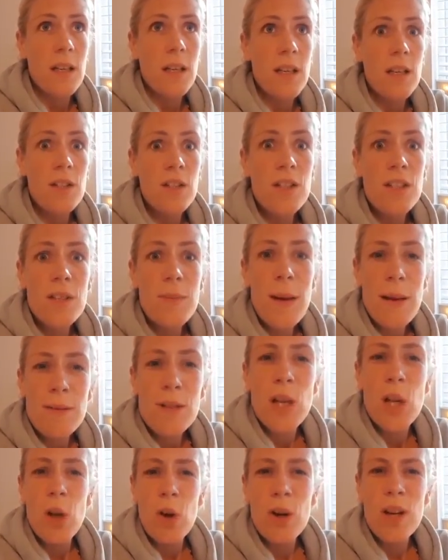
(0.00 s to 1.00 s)
just to be able
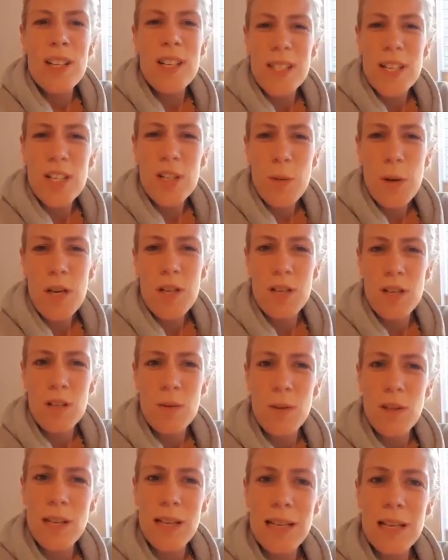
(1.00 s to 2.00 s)
to look at situations
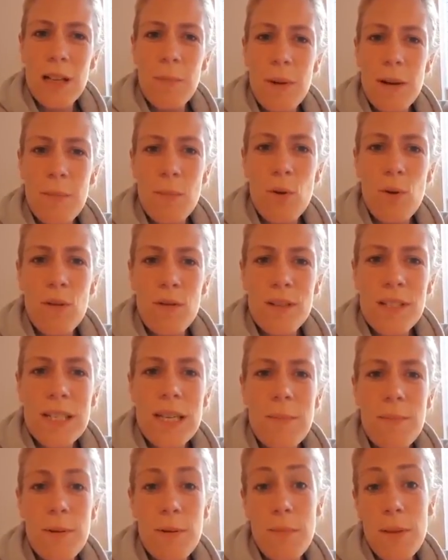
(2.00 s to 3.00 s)
with a little bit more of a
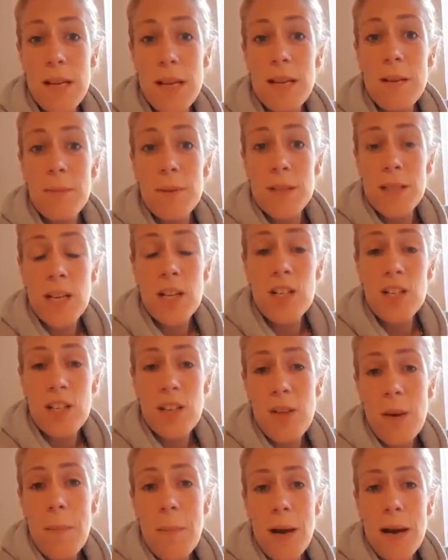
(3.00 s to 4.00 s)
deeper meaning potentially
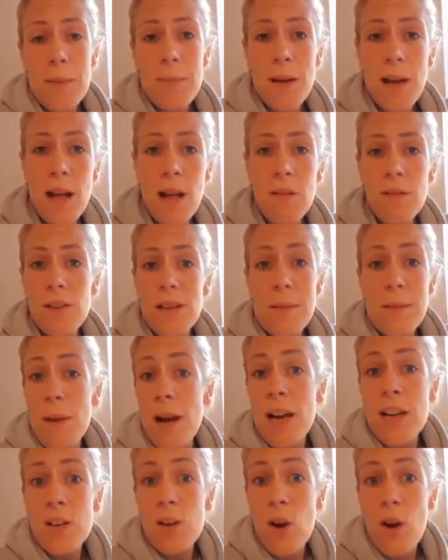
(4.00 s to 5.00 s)
that might be helpful. It
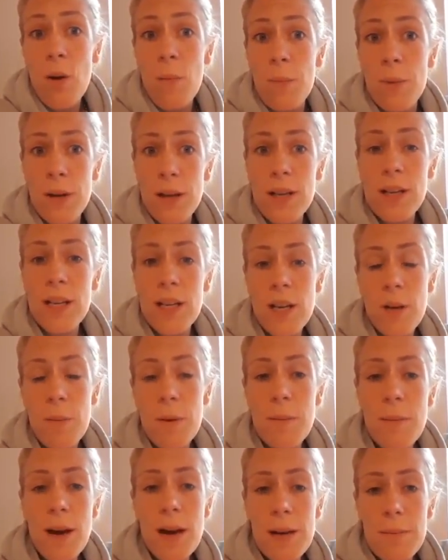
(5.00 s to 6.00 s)
might not, but
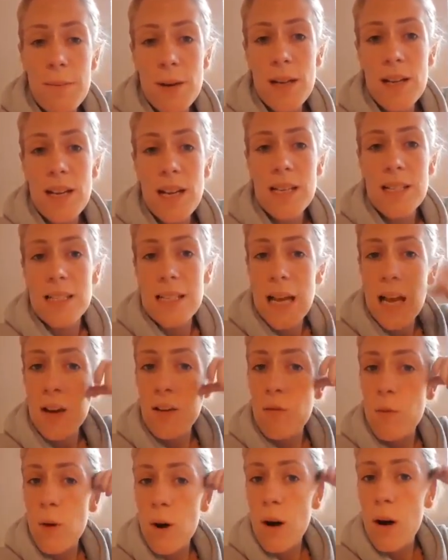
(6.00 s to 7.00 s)
it might be. And that's kind
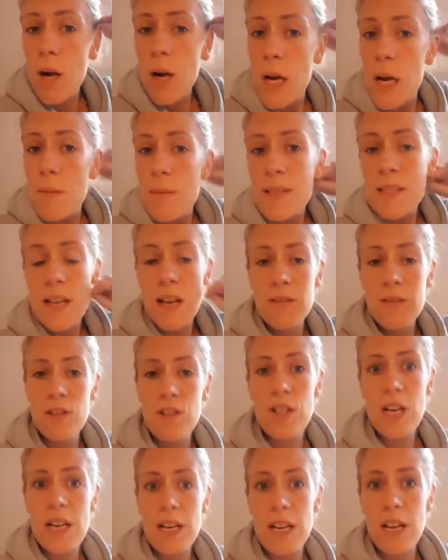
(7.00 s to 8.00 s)
of what myself and
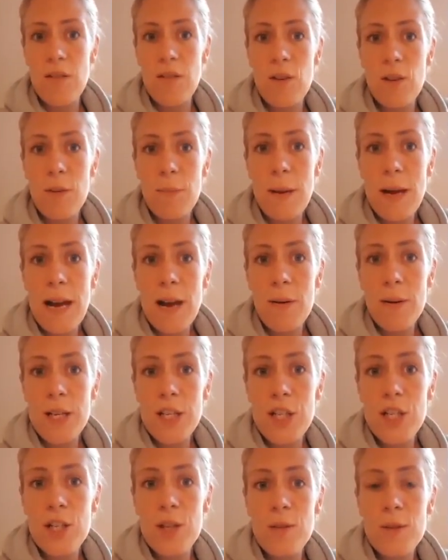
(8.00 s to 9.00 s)
Jackie are all about,
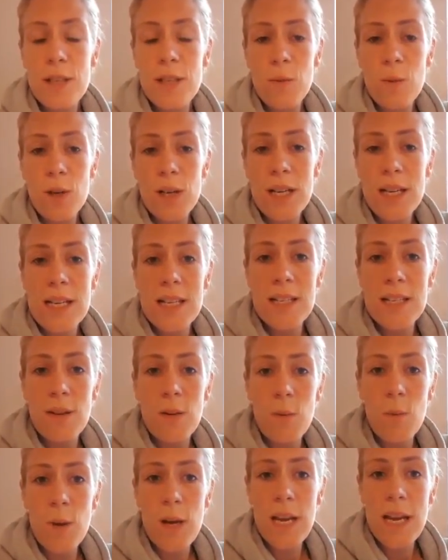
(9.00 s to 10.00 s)
is using what it is
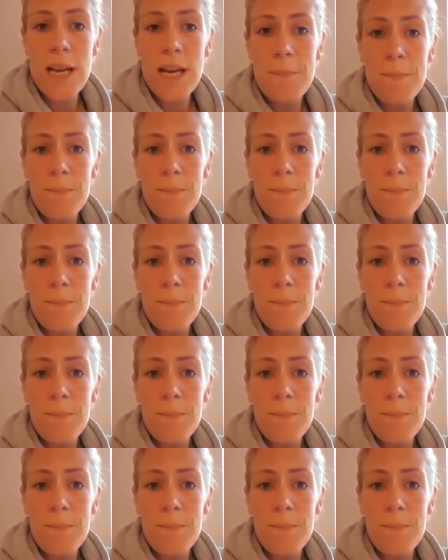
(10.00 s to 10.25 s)
that we